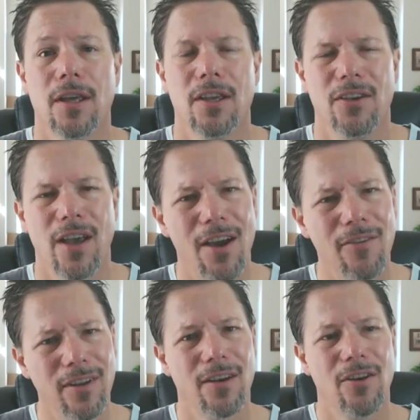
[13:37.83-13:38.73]
You have
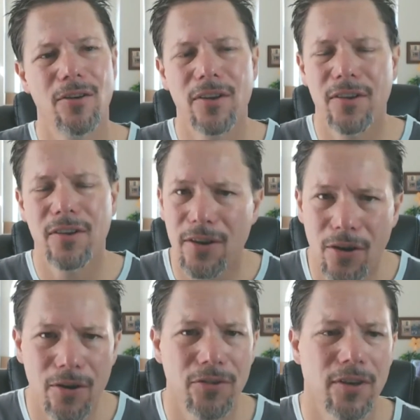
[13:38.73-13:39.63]
to, I know, I
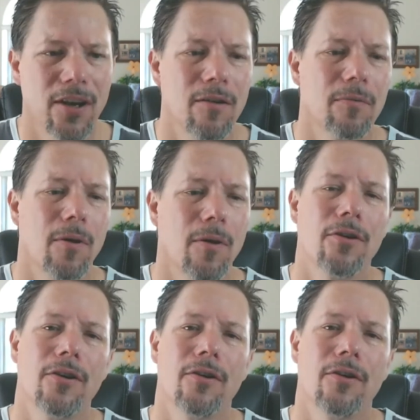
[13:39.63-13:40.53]
know as a care
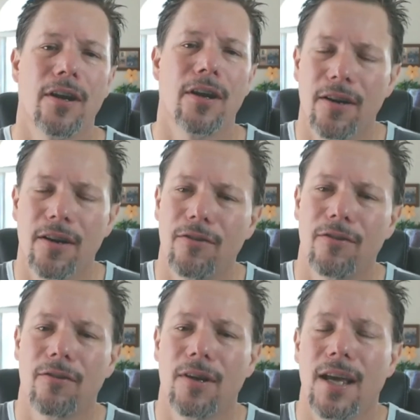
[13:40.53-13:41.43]
partner, caregiver,